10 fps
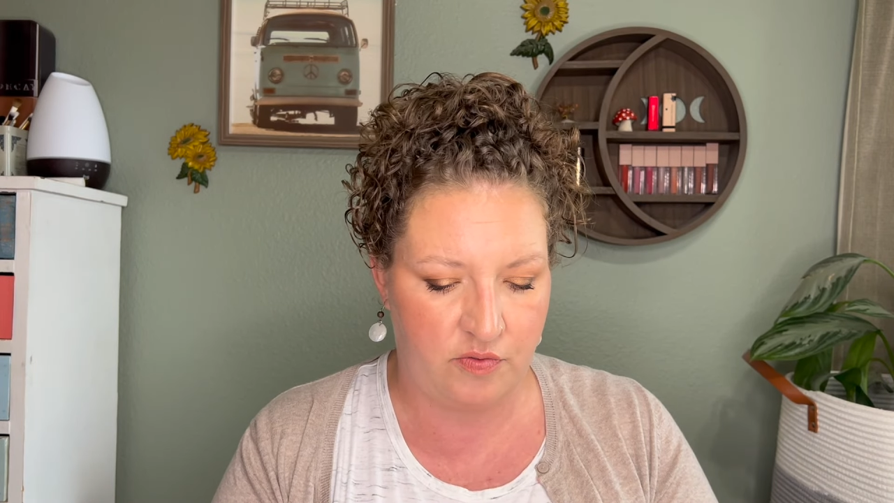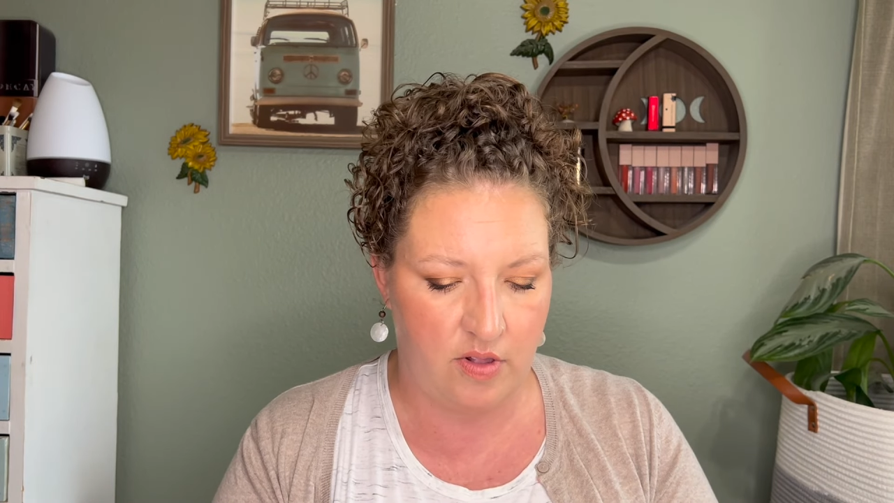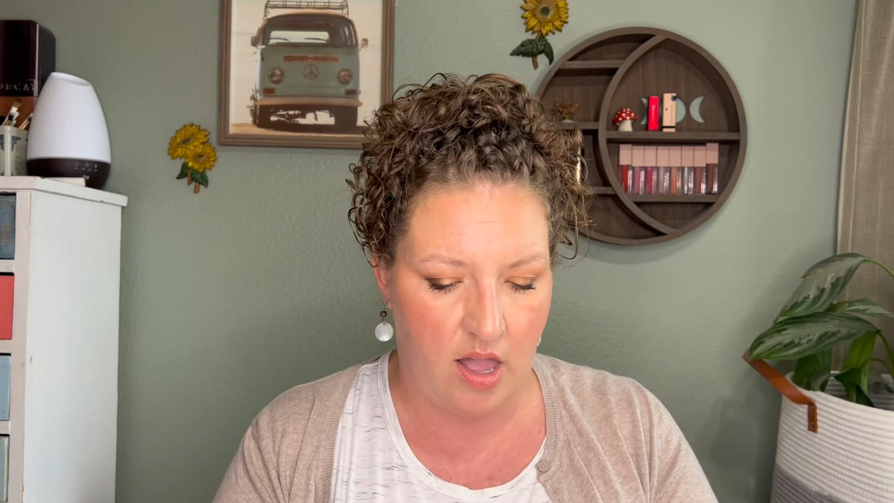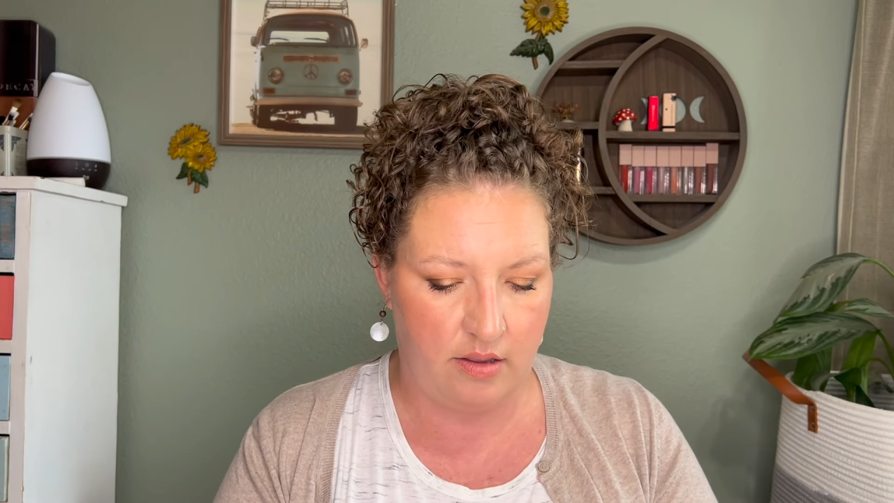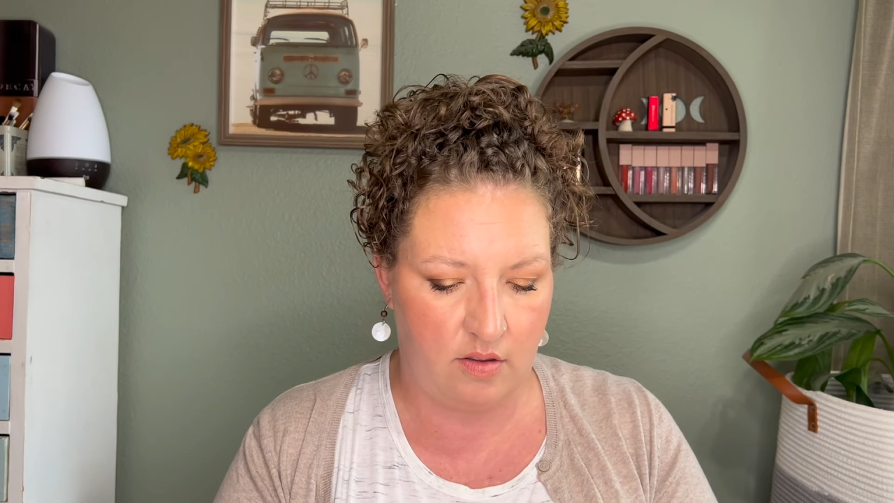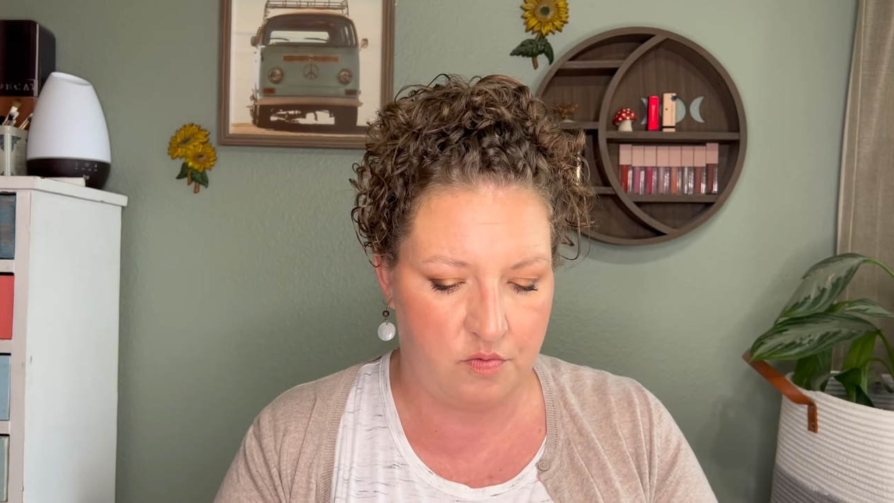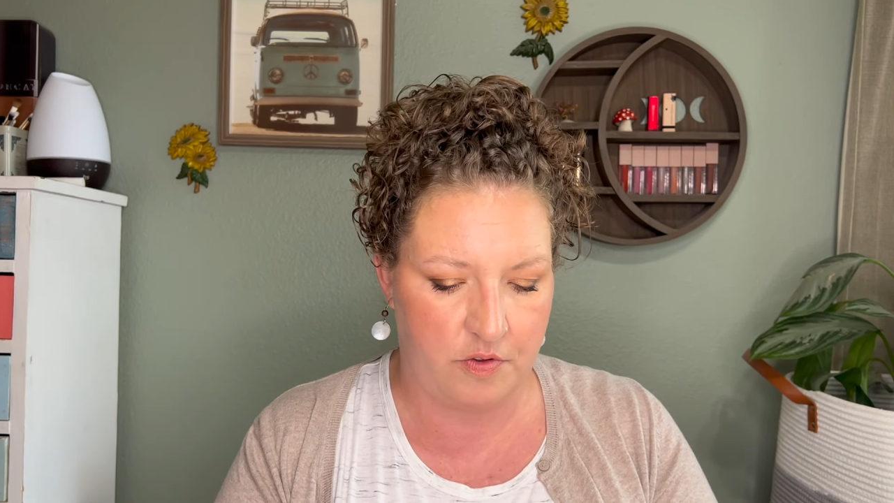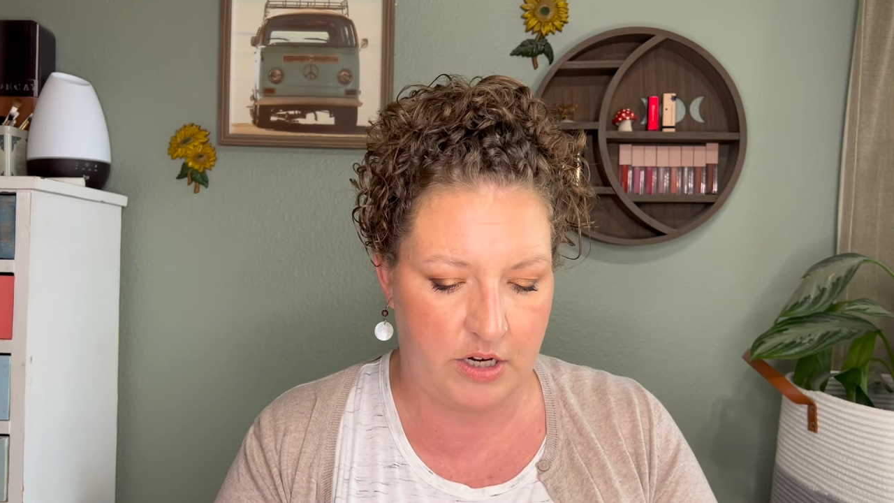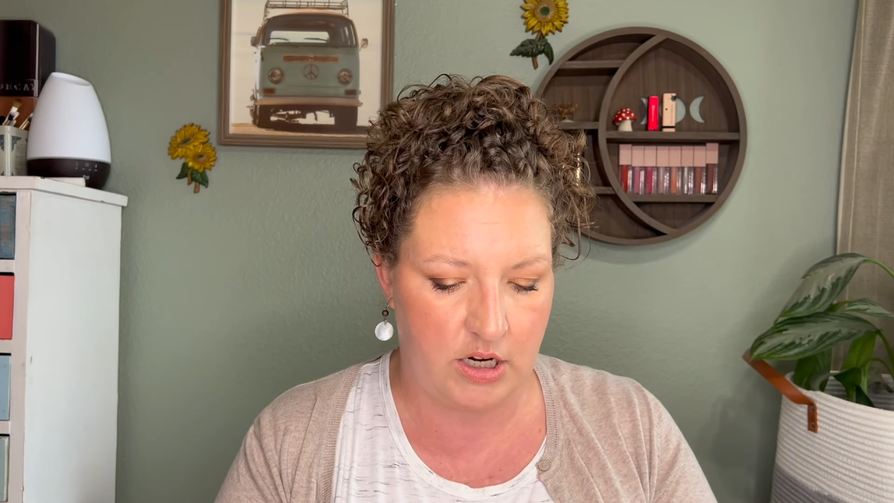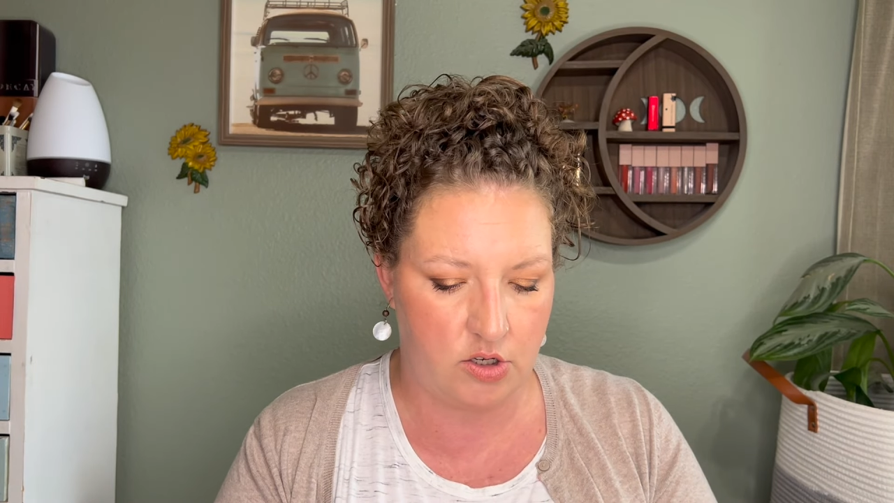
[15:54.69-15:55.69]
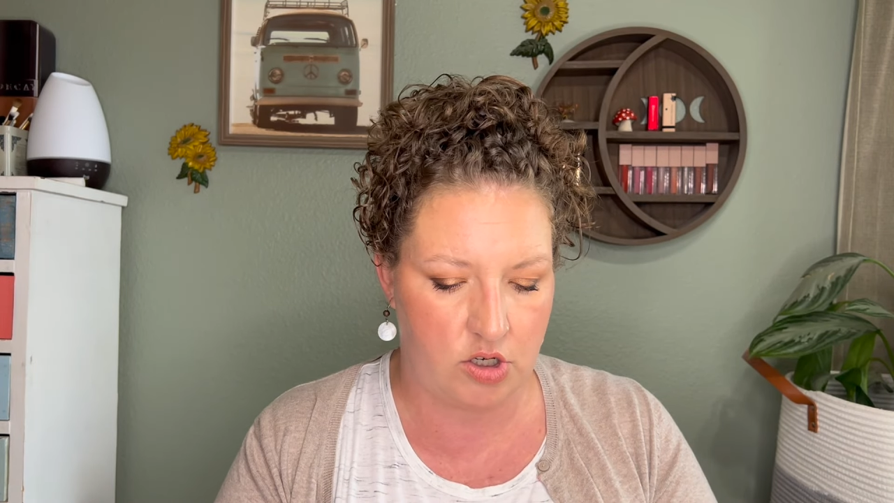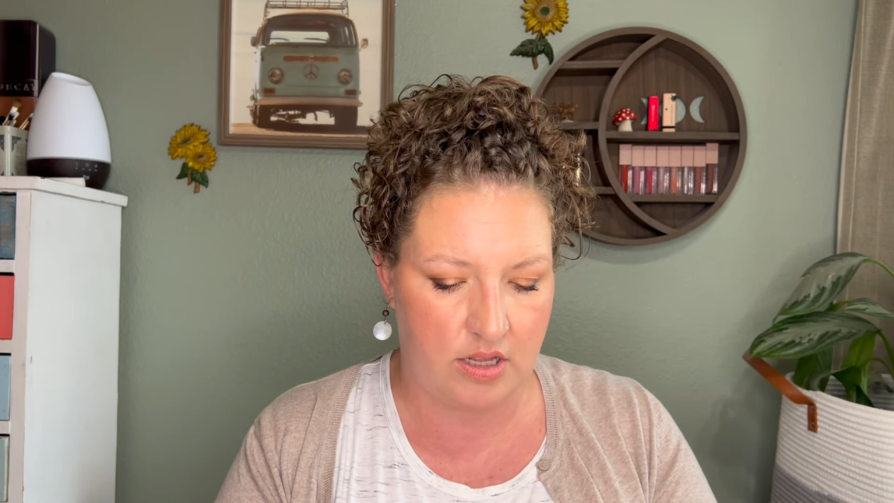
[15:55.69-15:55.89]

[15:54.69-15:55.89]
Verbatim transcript: Flawless Finish